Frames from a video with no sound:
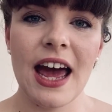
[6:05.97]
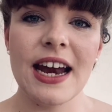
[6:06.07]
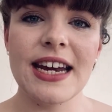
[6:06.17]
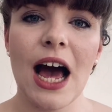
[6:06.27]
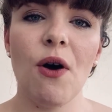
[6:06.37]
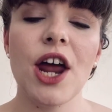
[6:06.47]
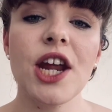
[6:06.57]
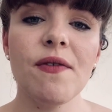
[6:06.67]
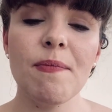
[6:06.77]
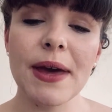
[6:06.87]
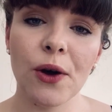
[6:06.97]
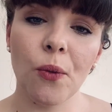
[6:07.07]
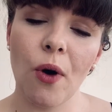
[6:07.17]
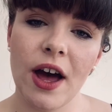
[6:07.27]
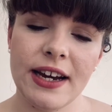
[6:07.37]
Now, another big
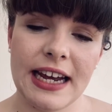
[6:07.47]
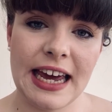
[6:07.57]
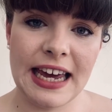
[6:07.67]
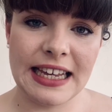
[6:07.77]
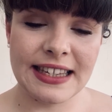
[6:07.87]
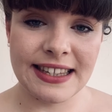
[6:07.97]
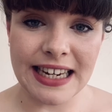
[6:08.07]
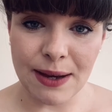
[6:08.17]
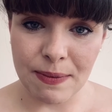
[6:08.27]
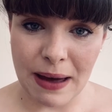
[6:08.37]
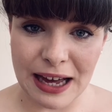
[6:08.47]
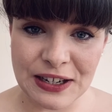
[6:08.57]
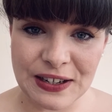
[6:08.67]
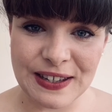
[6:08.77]
one is sleeping patterns.